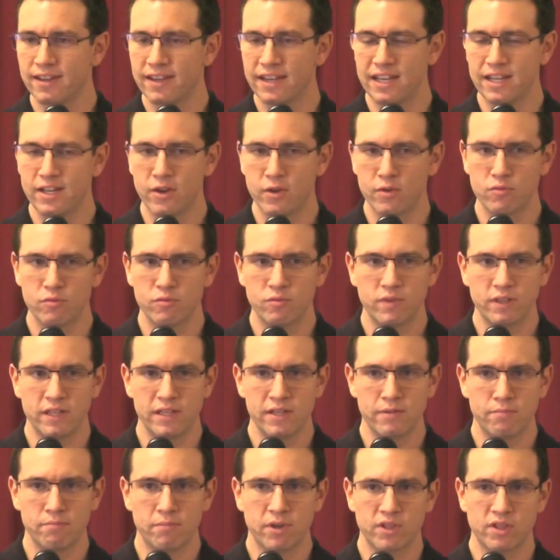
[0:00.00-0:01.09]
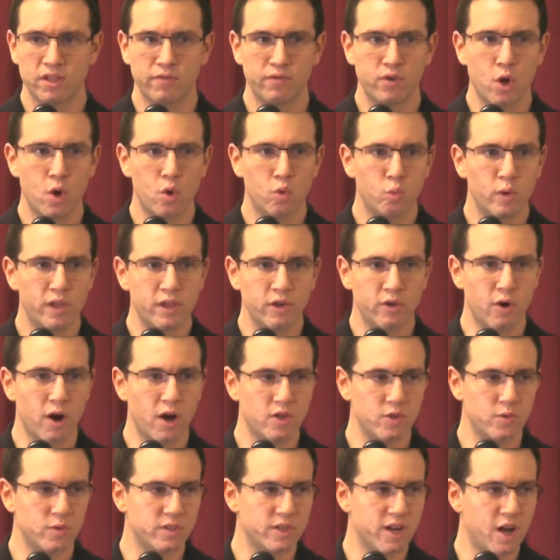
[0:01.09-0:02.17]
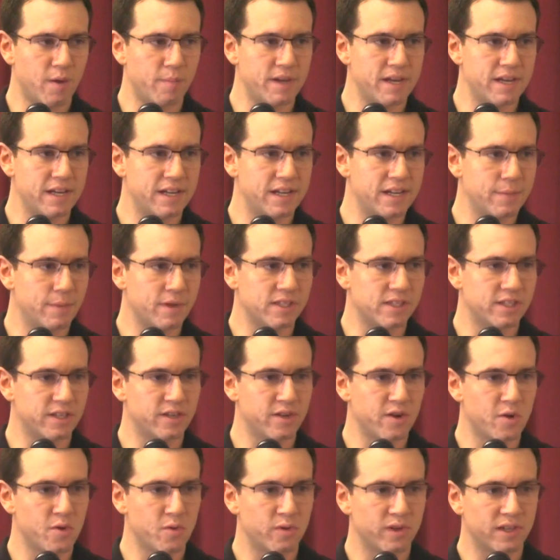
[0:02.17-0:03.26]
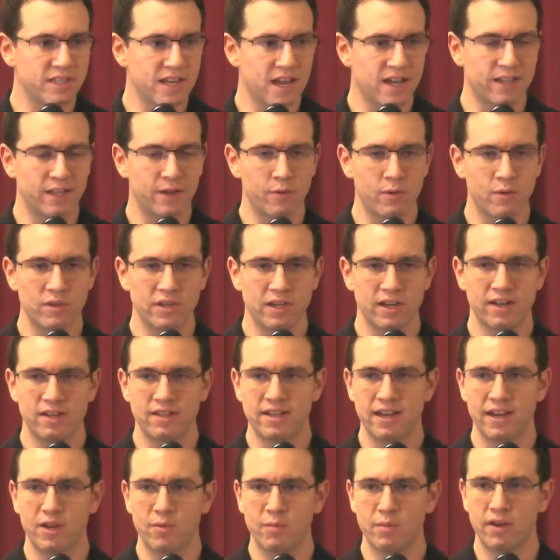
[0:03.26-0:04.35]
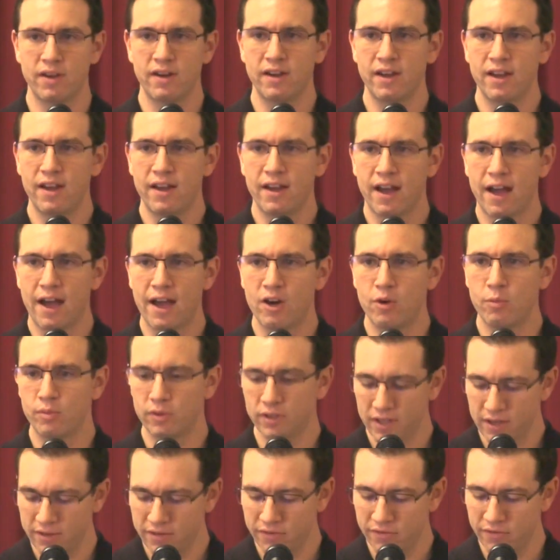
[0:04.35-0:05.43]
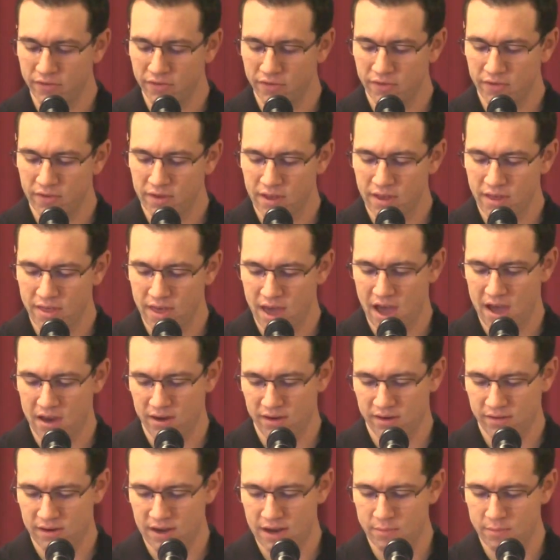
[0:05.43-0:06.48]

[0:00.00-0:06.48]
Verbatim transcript: He known, he must have known when the cross was coming, and he must have known exactly what was going to entail. But I don't believe that.